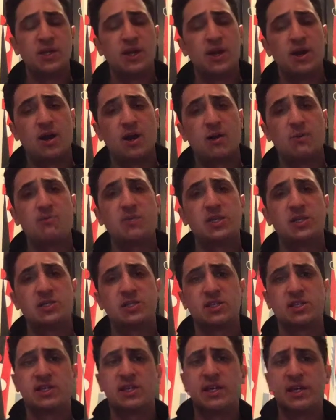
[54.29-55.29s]
uh, because
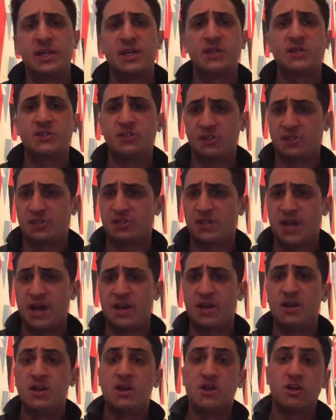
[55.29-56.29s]
the thing is is
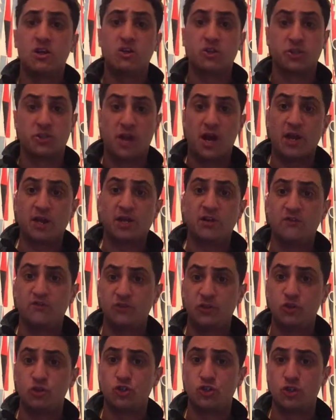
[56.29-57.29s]
that there's a lot of
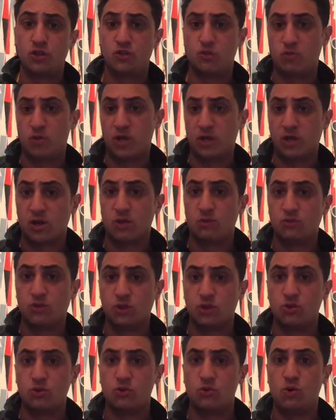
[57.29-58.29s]
confusion when it comes
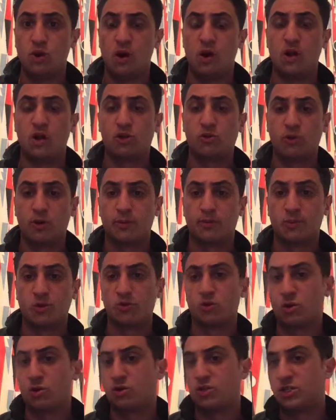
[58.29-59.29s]
to uh,
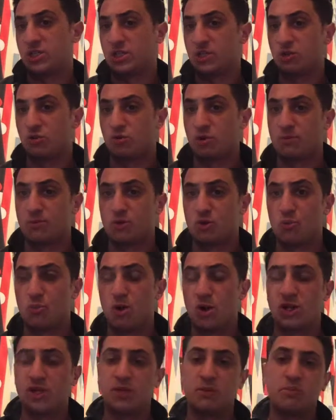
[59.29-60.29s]
cryptocurrency and the crypto
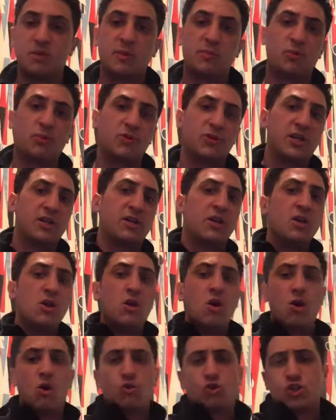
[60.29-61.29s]
market. People think,
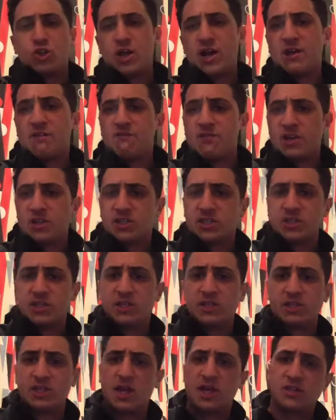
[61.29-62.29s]
oh, should I invest in
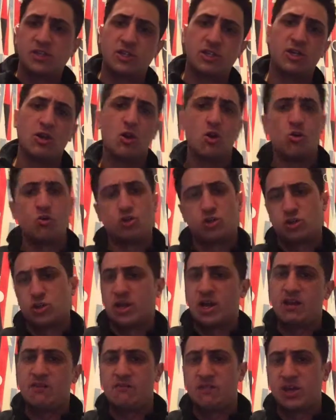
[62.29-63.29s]
this ICO? Should I
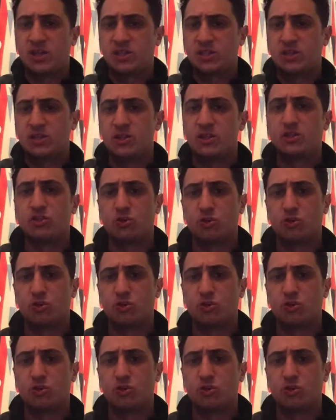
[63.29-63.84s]
invest in this